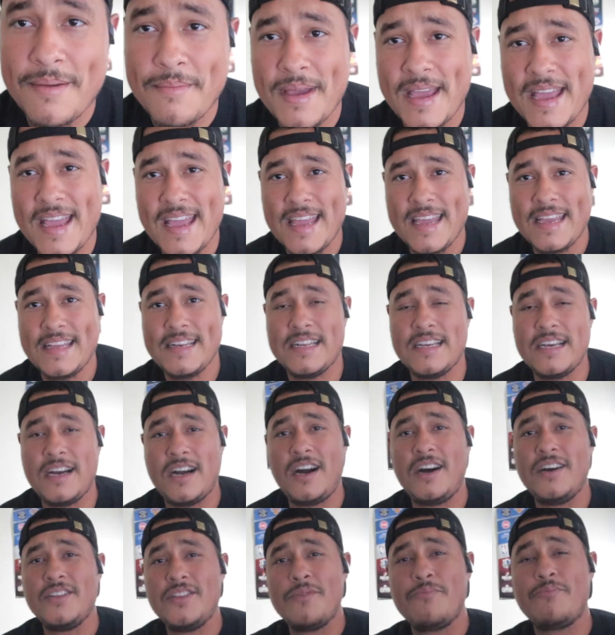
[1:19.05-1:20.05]
man.
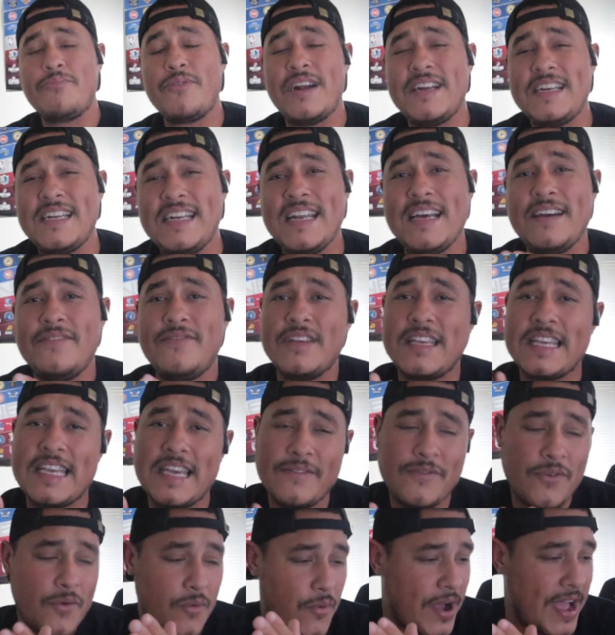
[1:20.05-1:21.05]
On the Bread 11
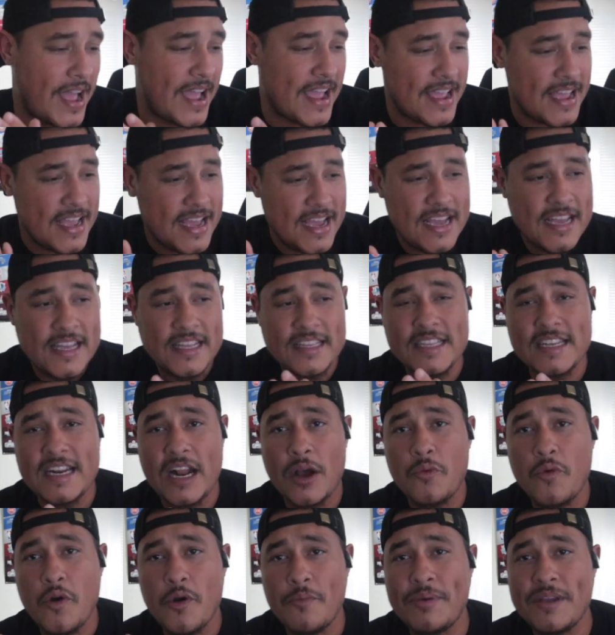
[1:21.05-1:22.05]
giveaway that I
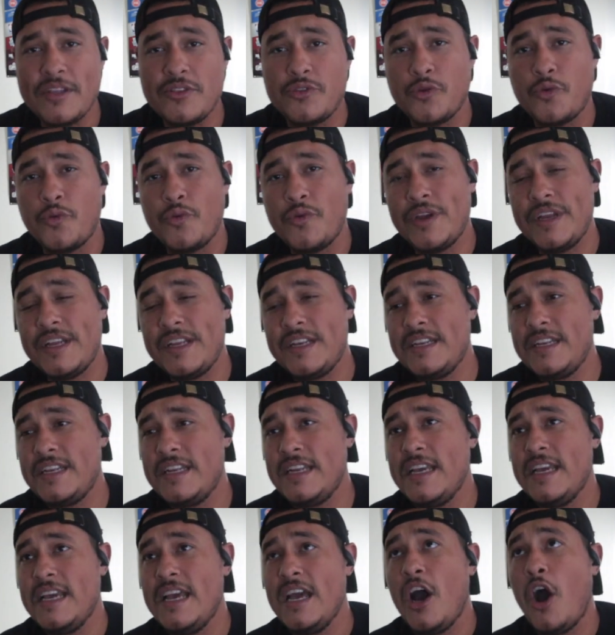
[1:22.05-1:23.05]
will be doing,
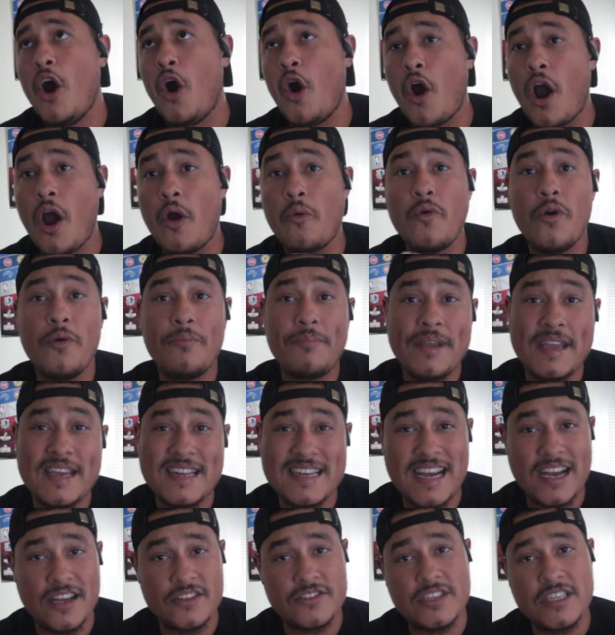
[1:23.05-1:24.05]
or I will be
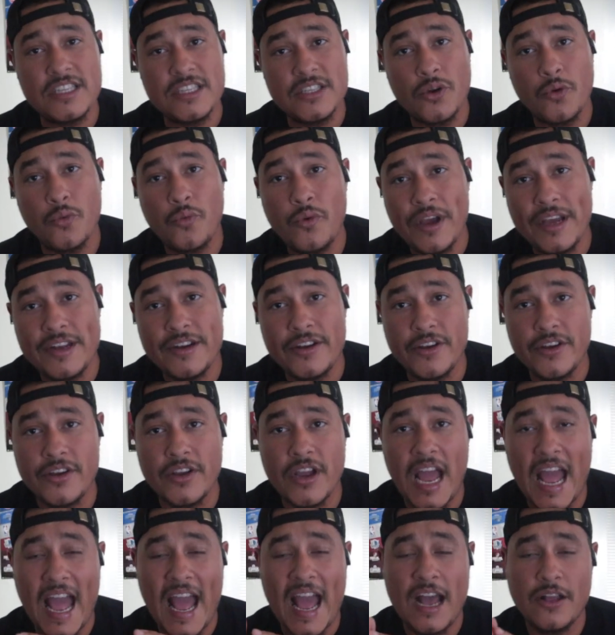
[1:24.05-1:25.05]
announcing the
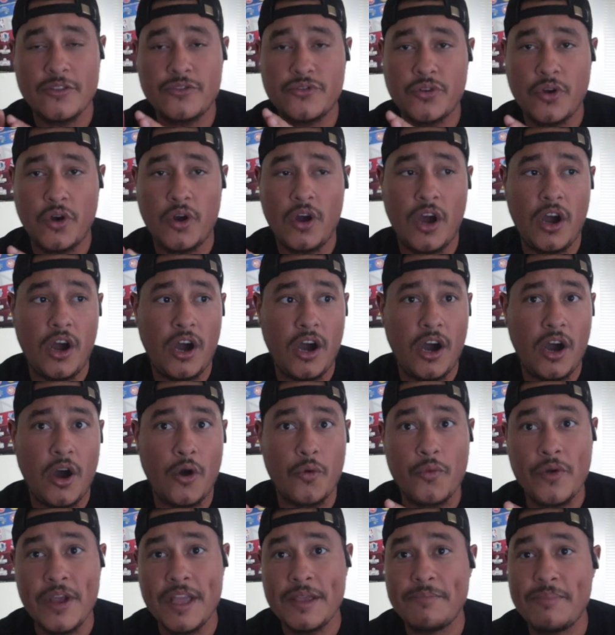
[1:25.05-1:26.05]
winner a
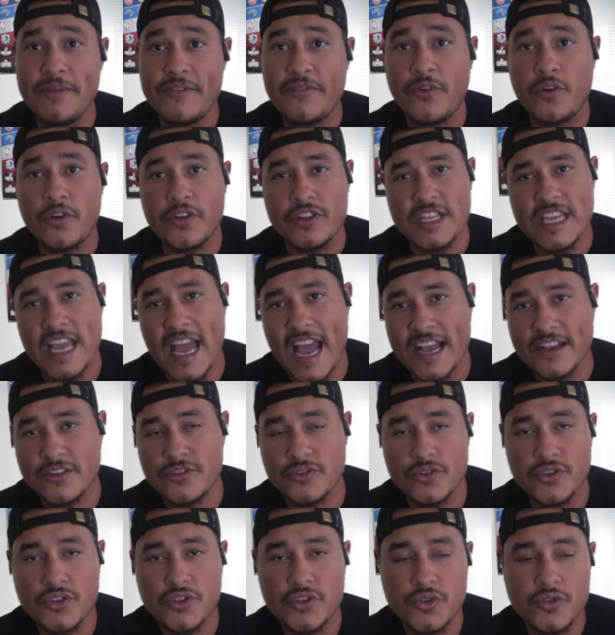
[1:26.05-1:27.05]
week before the
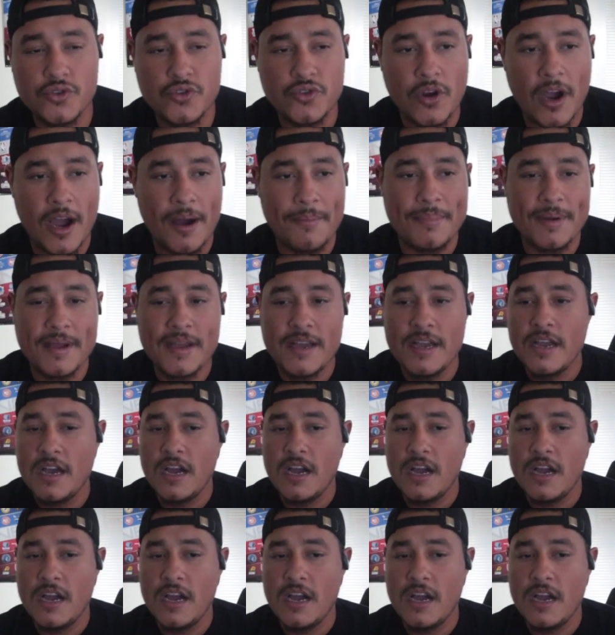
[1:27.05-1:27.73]
actual shoe drop.